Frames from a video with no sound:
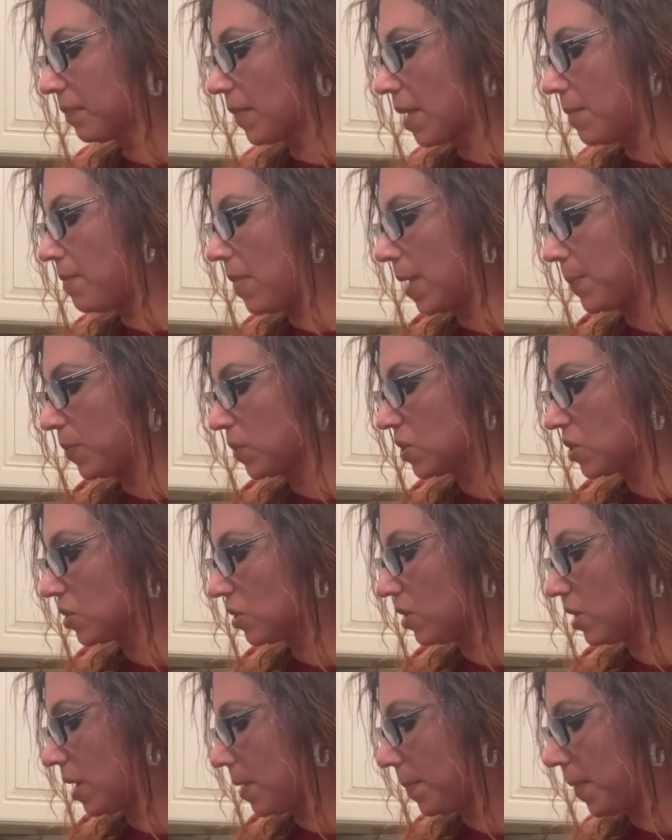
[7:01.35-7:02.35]
Maple
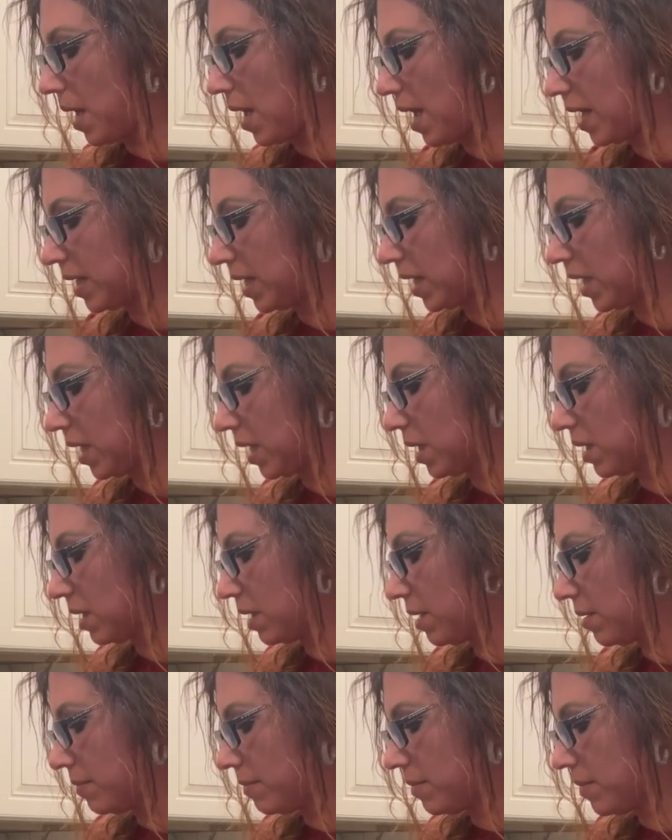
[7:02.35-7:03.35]
syrup, honey,
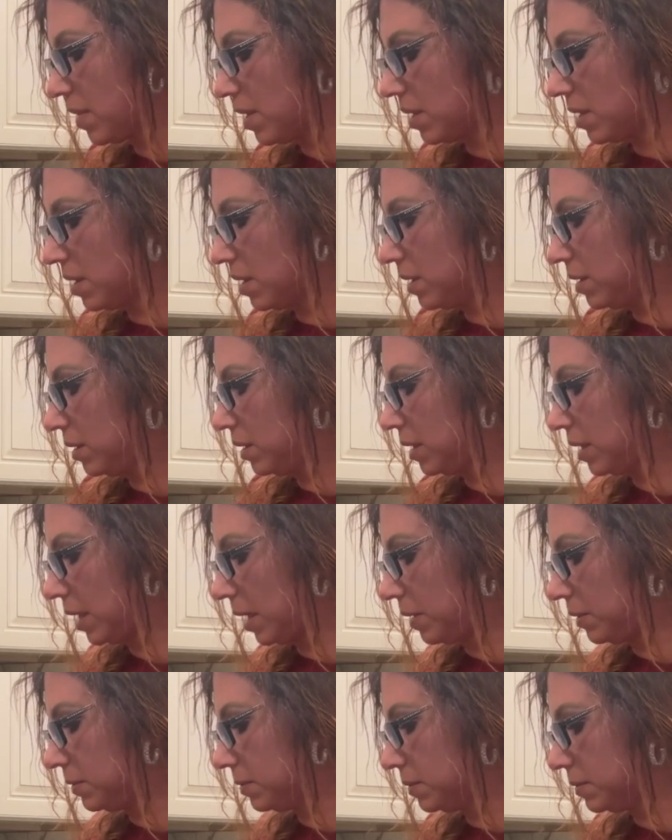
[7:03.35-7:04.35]
you
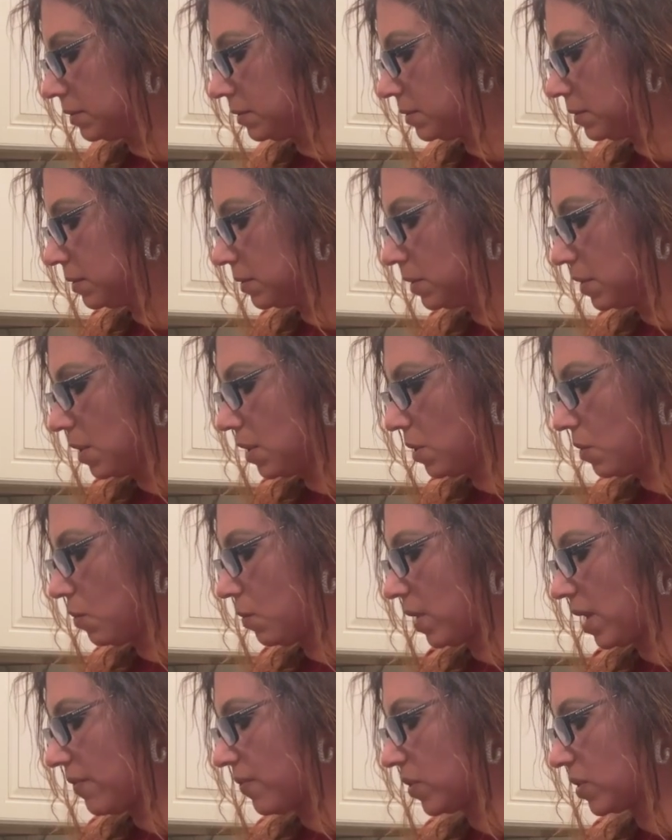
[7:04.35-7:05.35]
know,
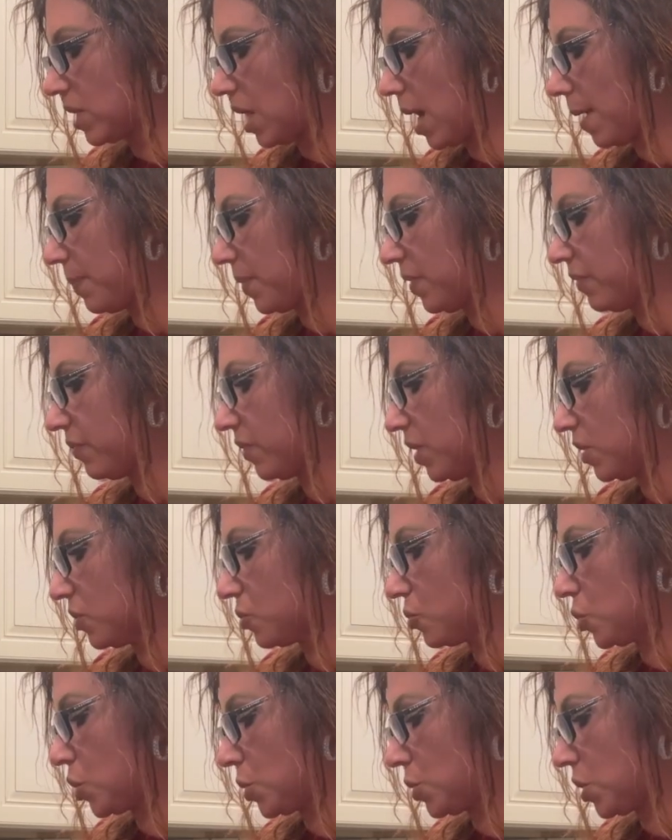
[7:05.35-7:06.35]
whatever type of
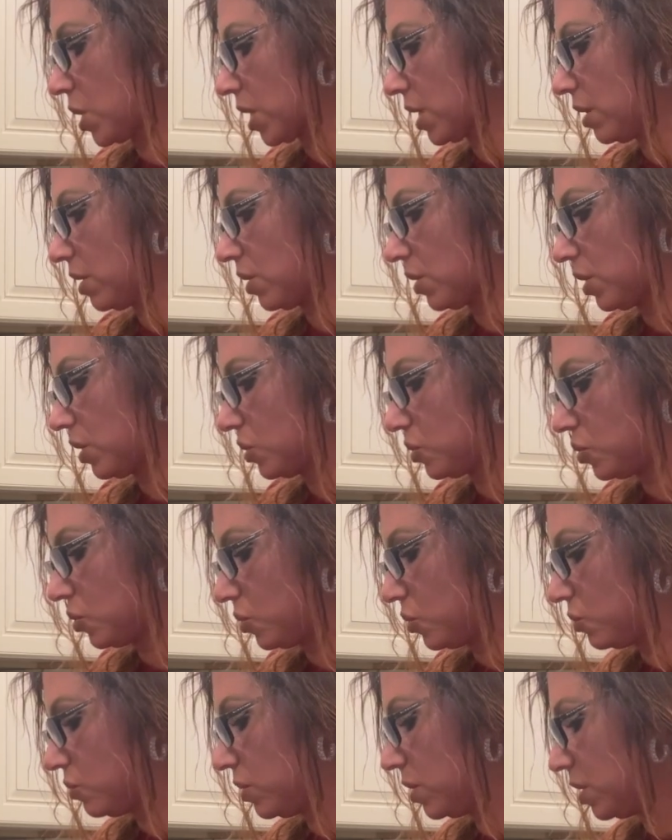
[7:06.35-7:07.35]
chicken they're gonna
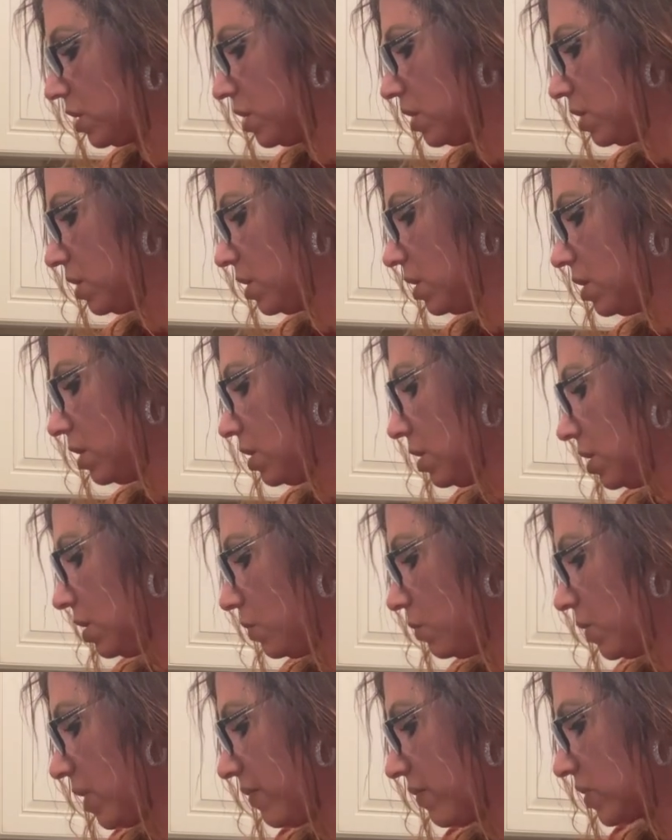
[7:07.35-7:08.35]
do,
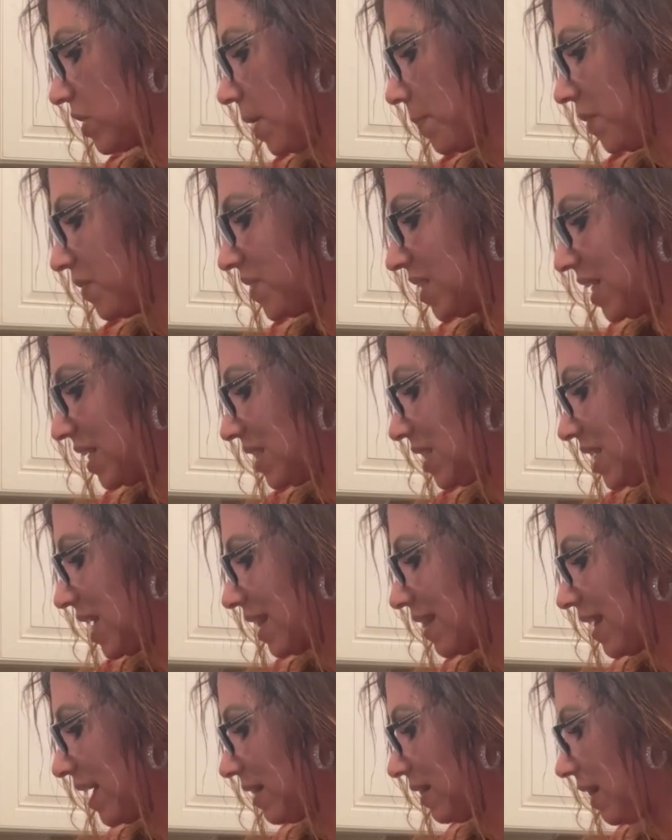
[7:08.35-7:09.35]
whatever type of seasoning
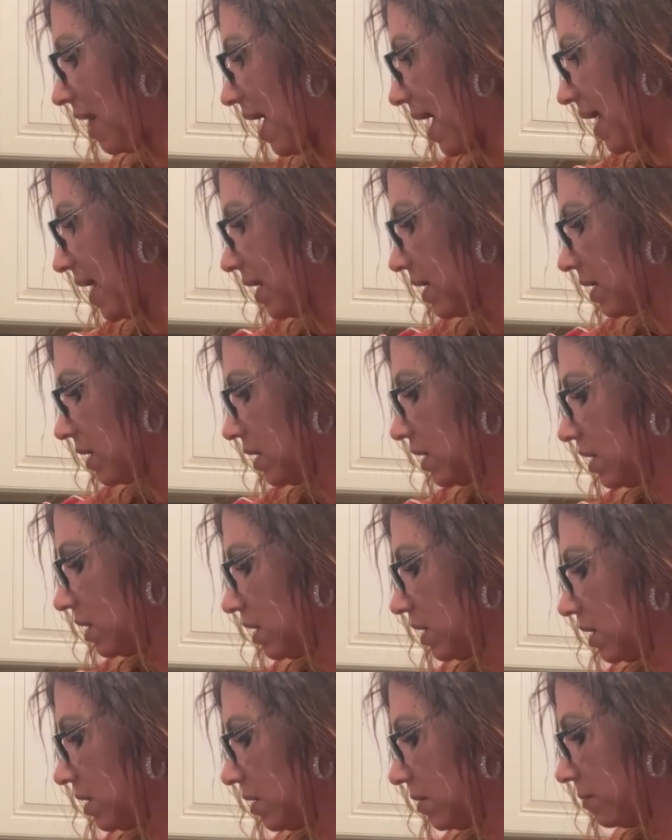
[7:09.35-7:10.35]
they like,
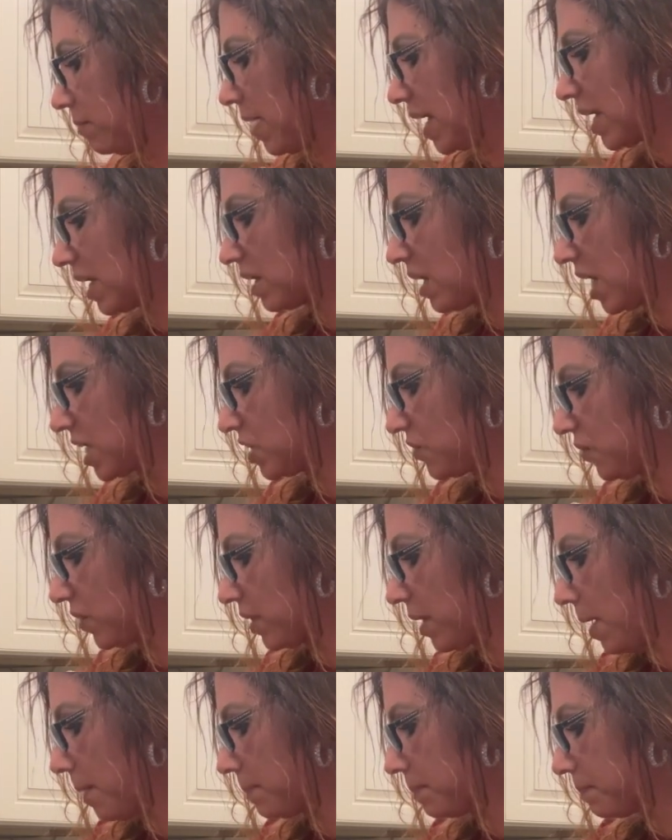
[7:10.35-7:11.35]
make it nice for
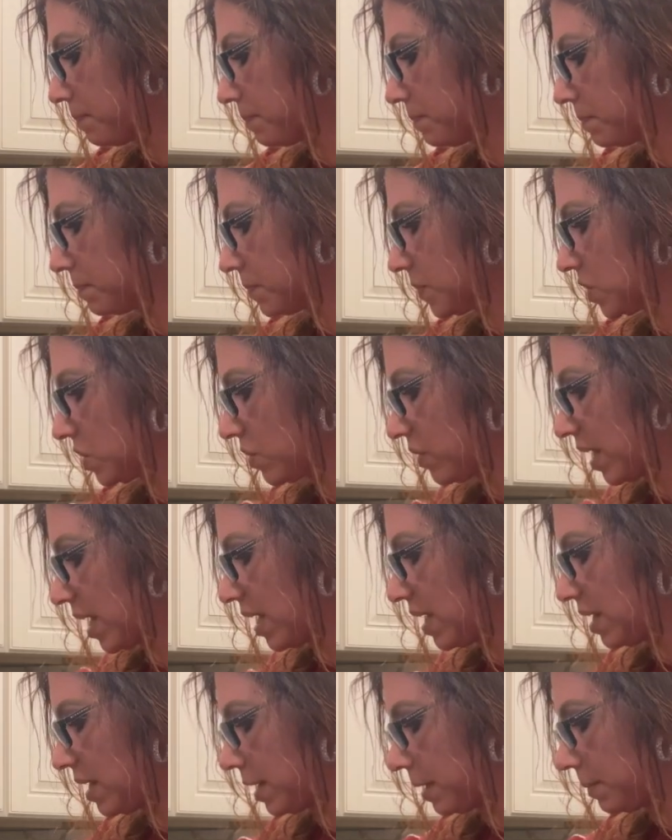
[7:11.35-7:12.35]
them so they
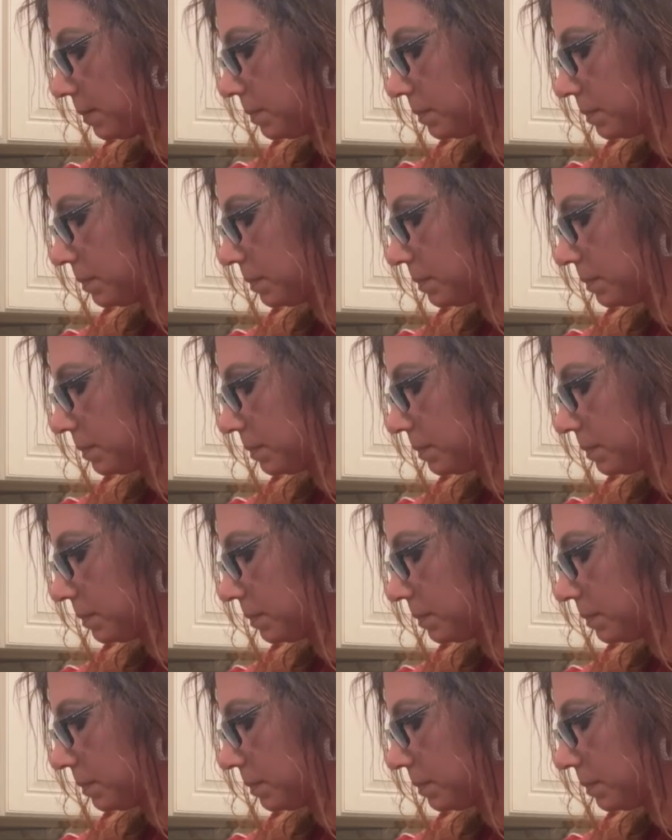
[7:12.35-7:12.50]
eat it.